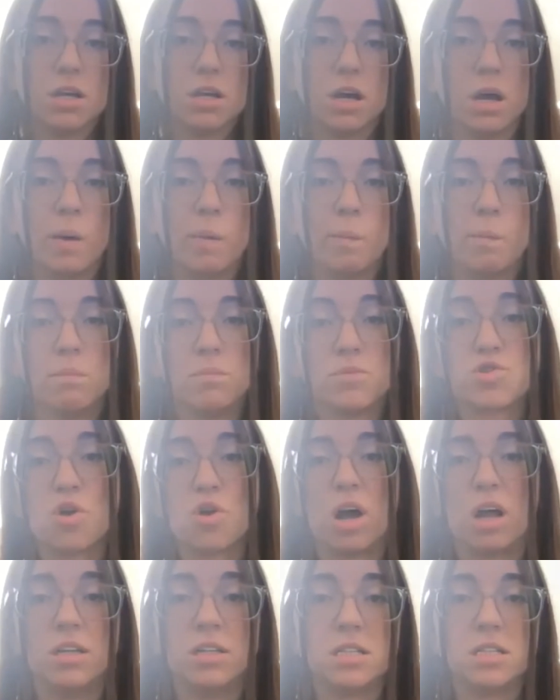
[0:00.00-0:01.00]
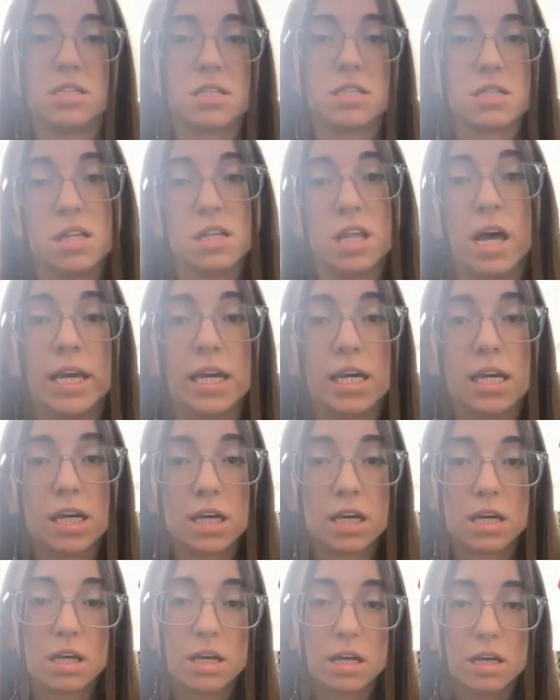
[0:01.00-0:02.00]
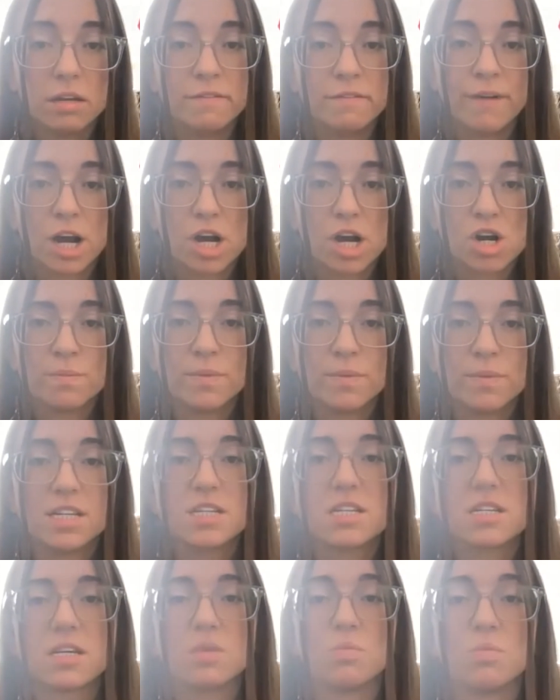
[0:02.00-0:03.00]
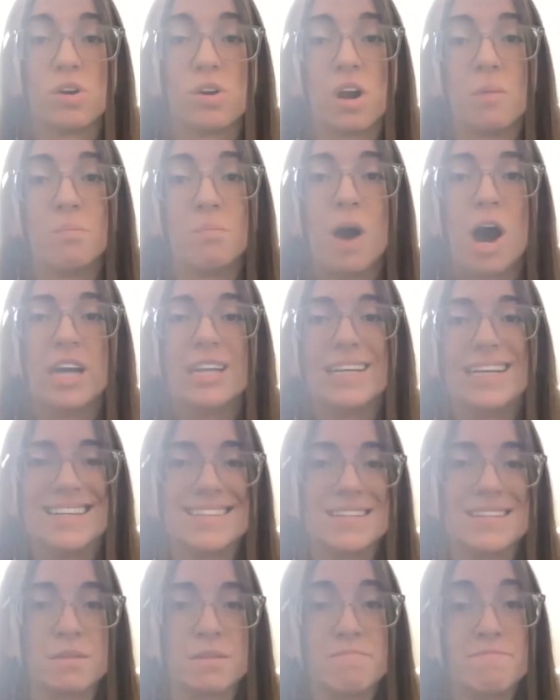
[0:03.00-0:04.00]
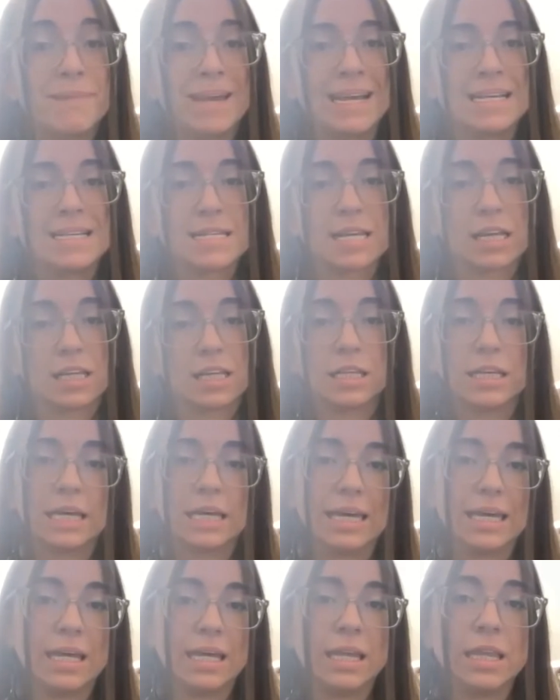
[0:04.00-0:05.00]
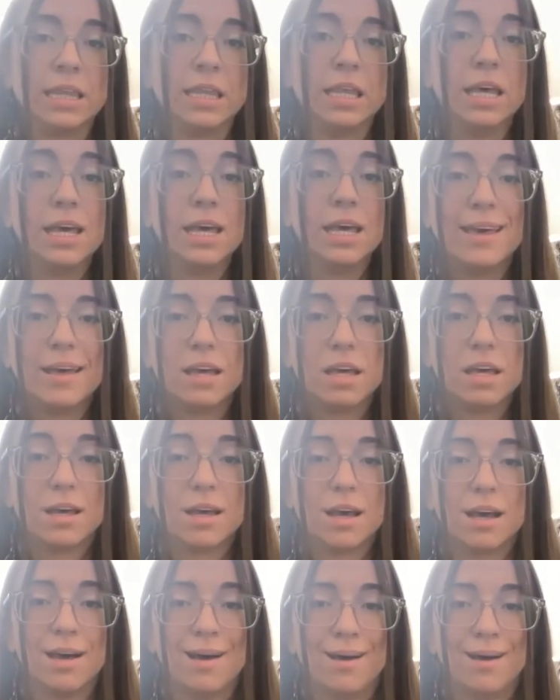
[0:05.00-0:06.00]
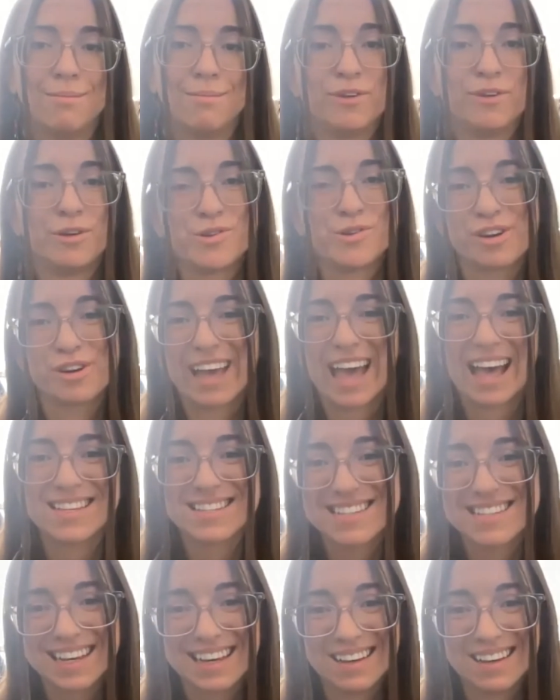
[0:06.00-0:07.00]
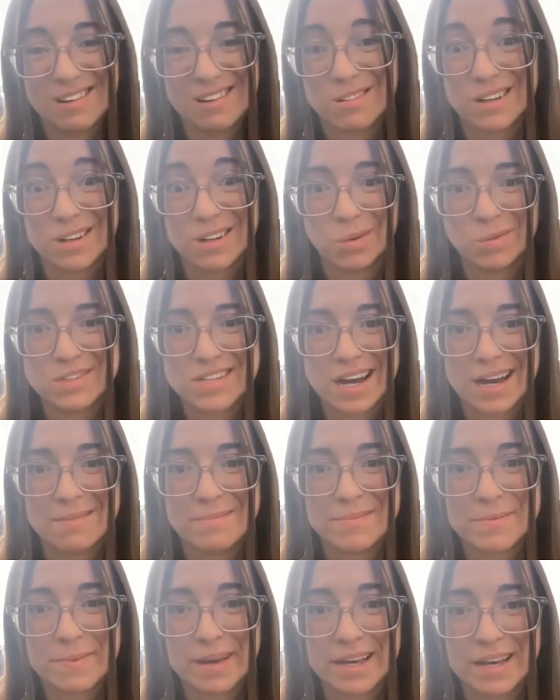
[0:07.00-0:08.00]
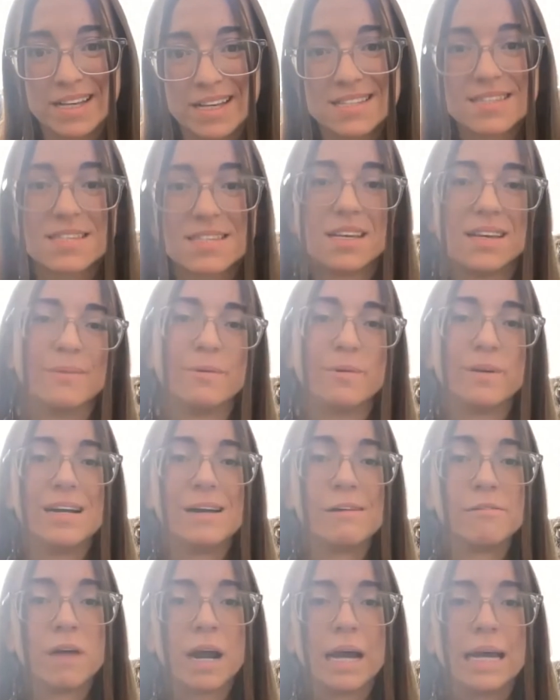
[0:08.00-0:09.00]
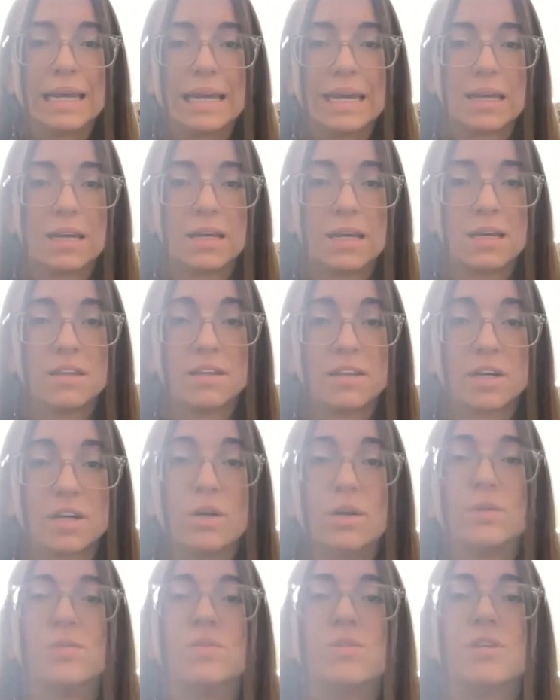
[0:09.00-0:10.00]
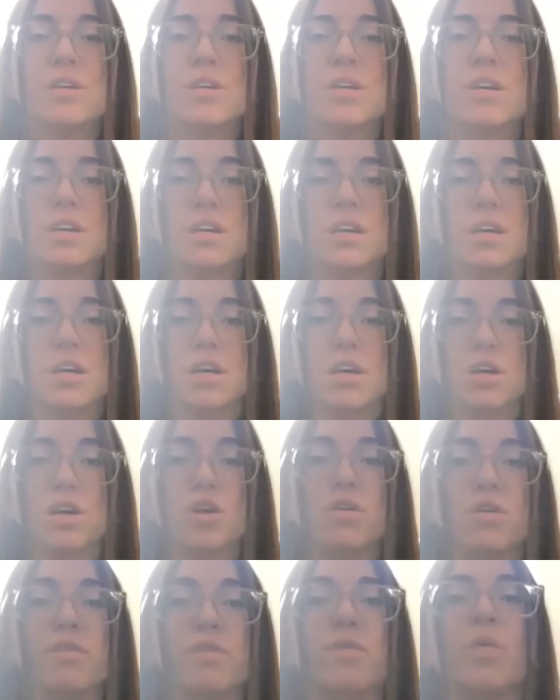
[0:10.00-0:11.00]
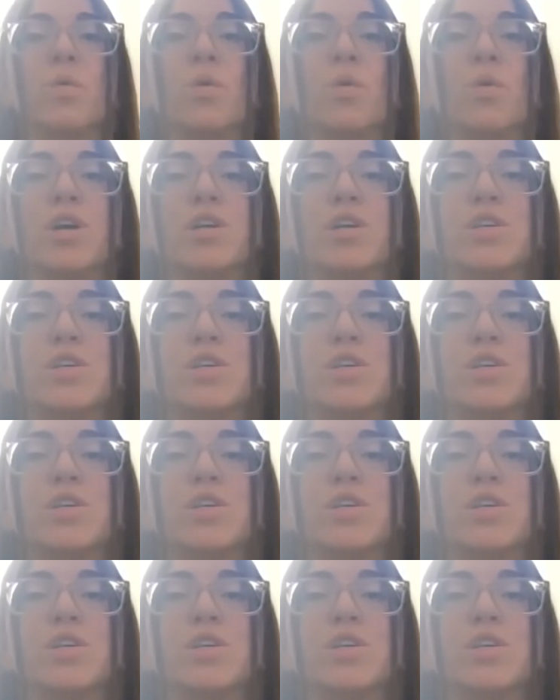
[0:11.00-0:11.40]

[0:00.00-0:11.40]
trance-like environment where our bodies are basically in future casting or in no time space, and we are writing the code for